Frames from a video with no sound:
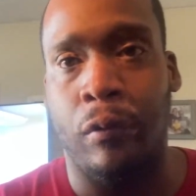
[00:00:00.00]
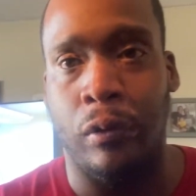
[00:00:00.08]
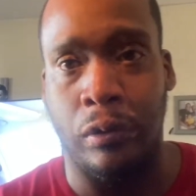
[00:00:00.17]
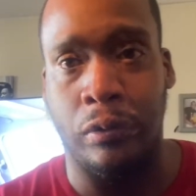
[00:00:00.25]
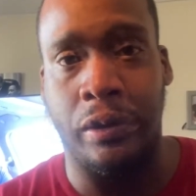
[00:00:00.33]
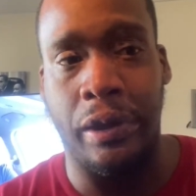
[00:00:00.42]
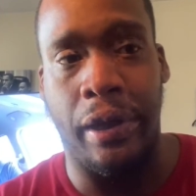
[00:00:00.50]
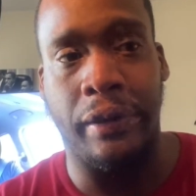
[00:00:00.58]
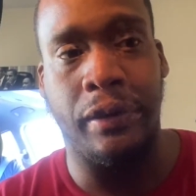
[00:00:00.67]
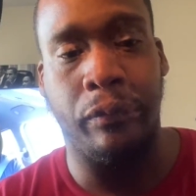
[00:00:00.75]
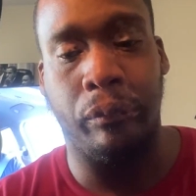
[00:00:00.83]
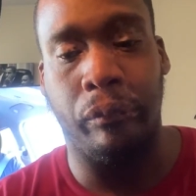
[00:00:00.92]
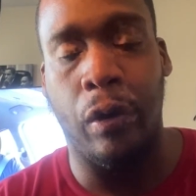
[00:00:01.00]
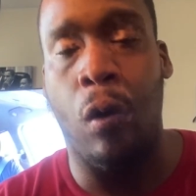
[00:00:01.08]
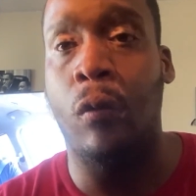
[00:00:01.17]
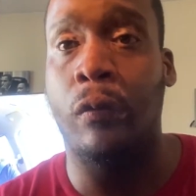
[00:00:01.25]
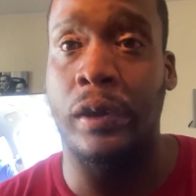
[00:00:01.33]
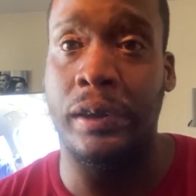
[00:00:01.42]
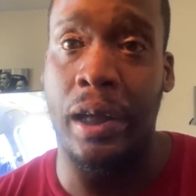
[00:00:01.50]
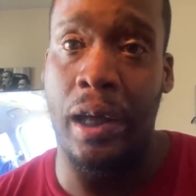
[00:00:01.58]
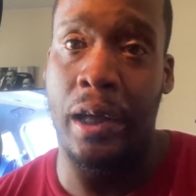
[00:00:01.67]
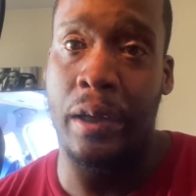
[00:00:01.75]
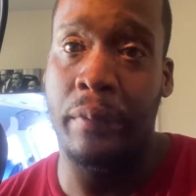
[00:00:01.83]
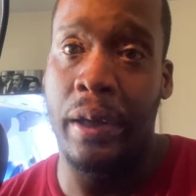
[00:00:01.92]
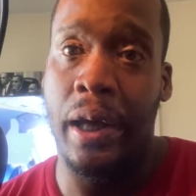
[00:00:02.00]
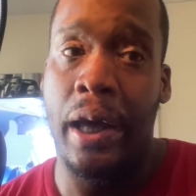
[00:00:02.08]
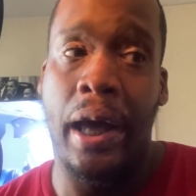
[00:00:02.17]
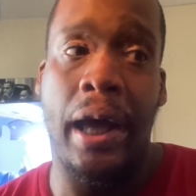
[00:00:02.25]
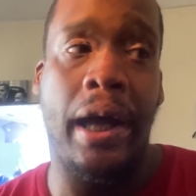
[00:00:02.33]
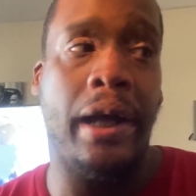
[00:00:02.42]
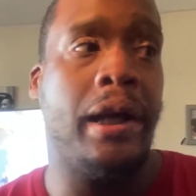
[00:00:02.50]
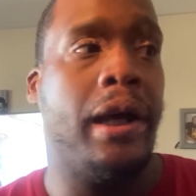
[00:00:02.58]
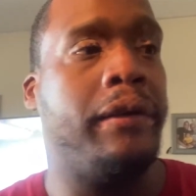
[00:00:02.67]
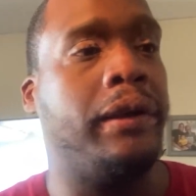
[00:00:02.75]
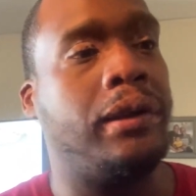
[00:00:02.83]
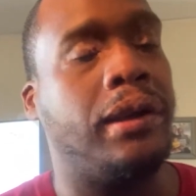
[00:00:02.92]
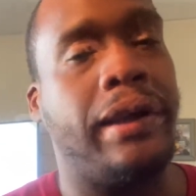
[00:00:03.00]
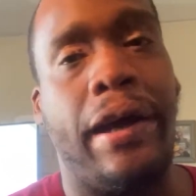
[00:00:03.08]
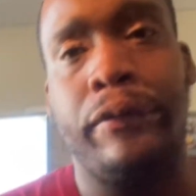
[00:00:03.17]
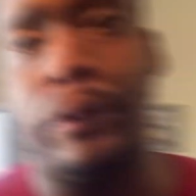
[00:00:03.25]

all those debts over time. And this doesn't have